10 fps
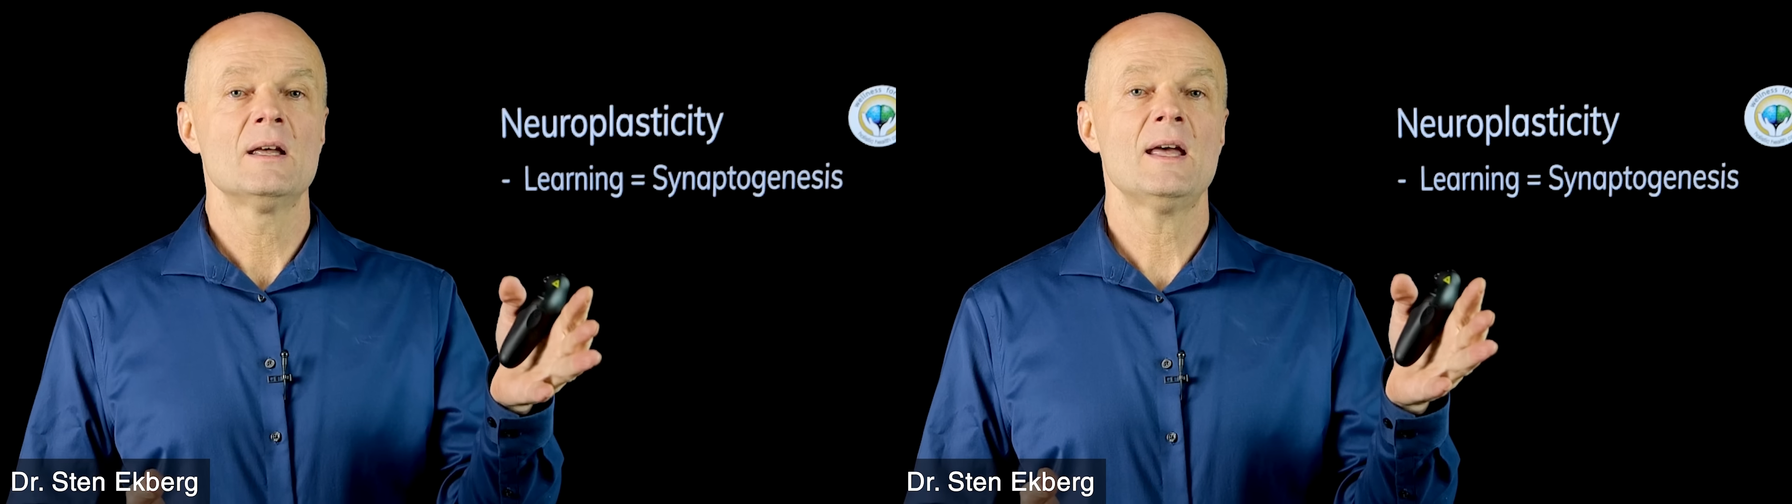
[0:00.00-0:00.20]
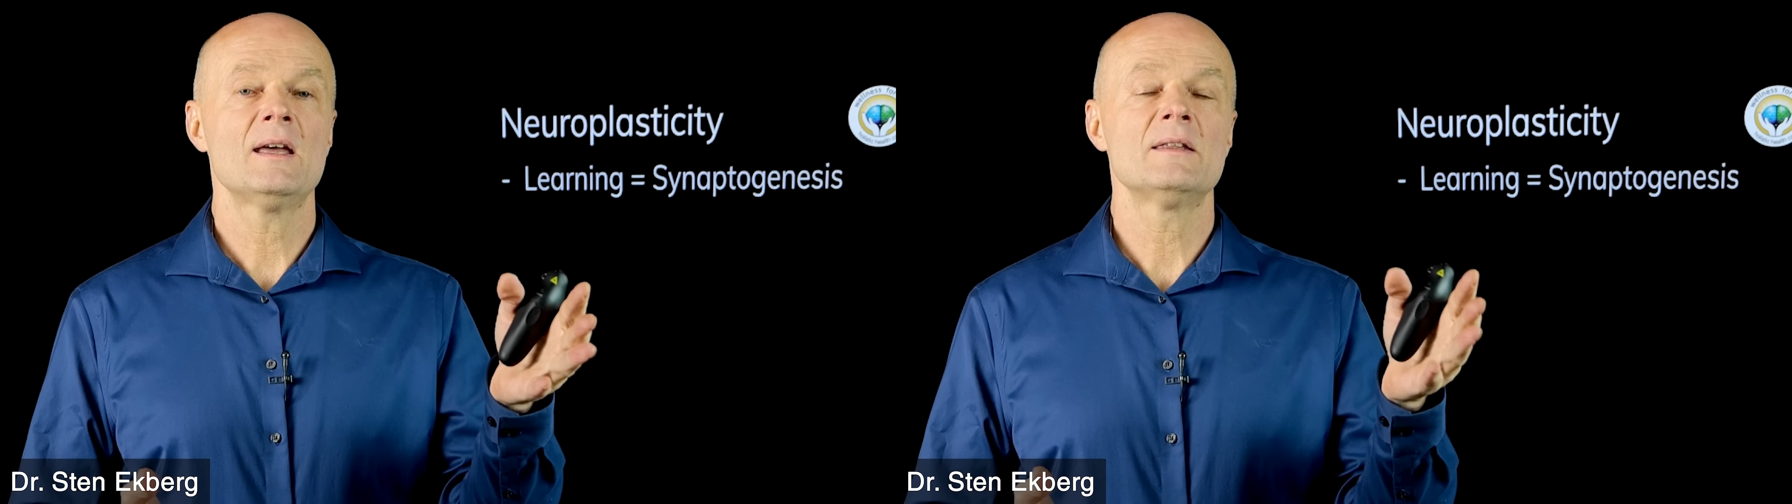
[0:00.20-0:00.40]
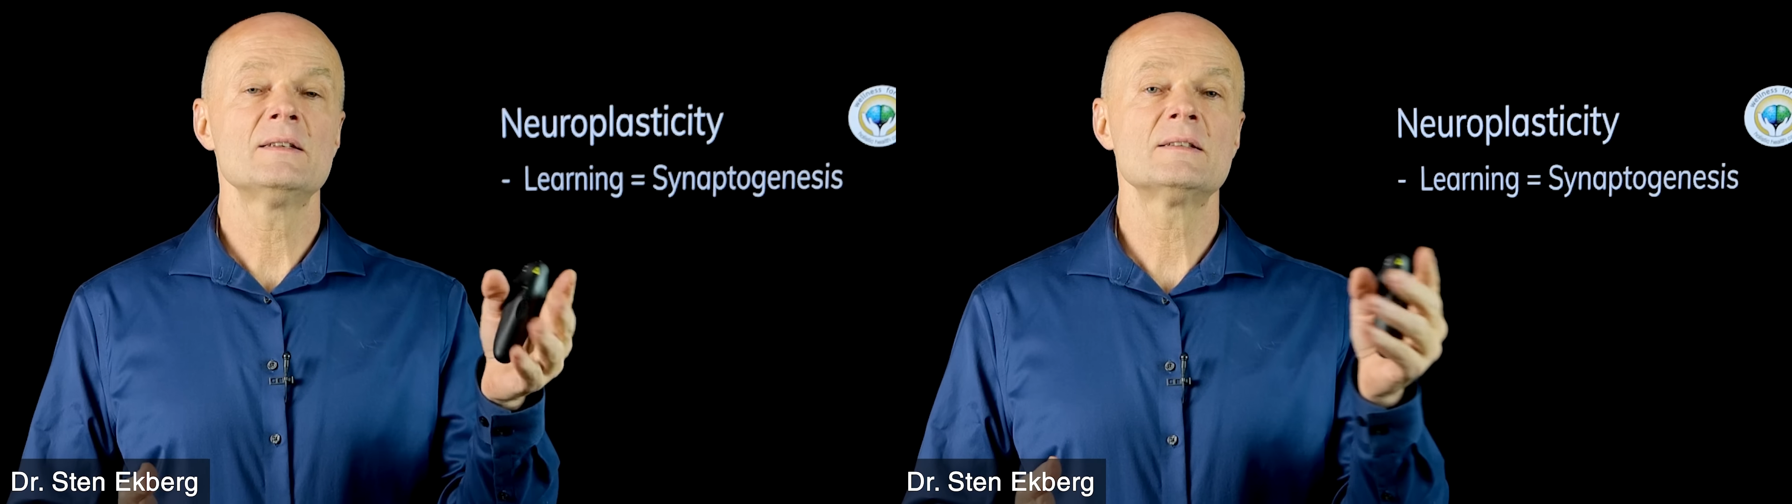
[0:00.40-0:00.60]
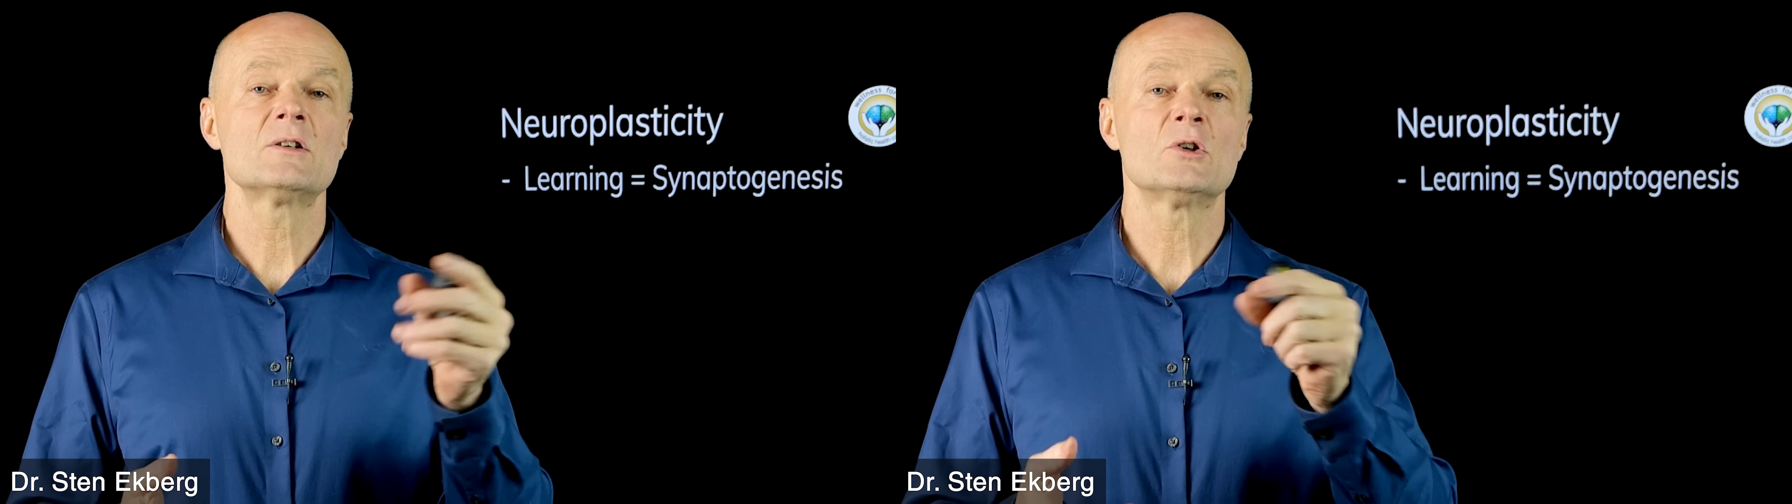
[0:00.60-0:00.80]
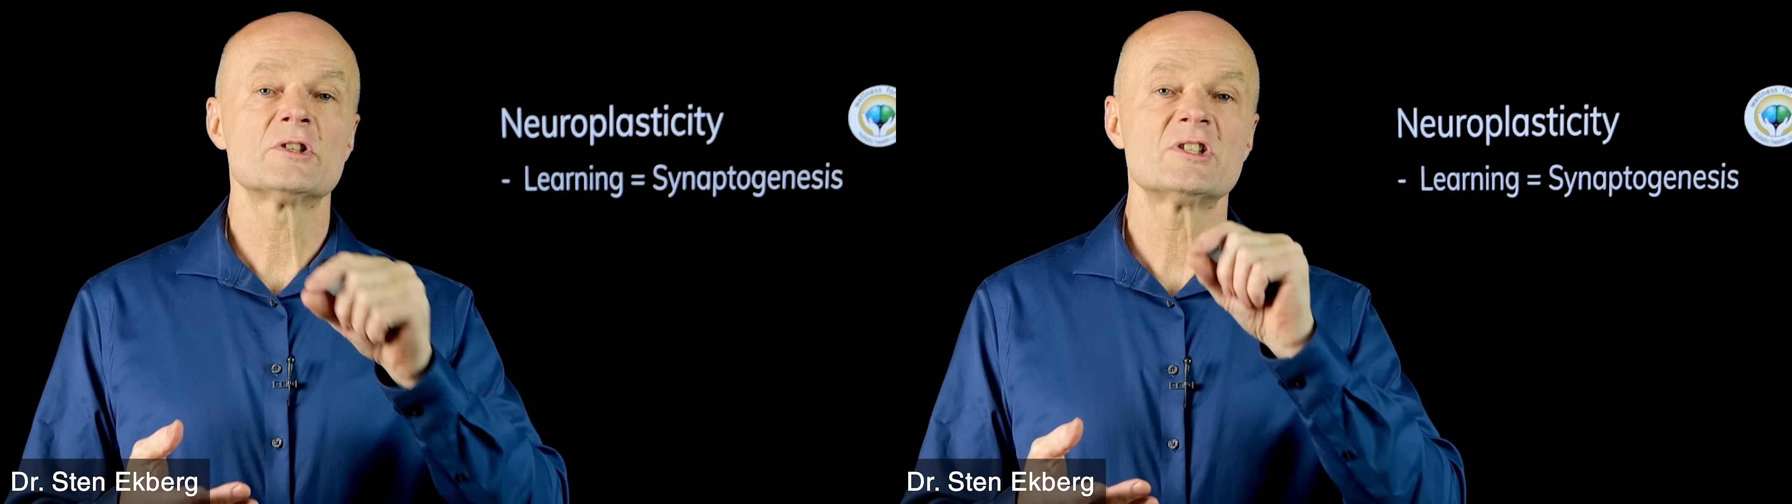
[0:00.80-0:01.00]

And this is called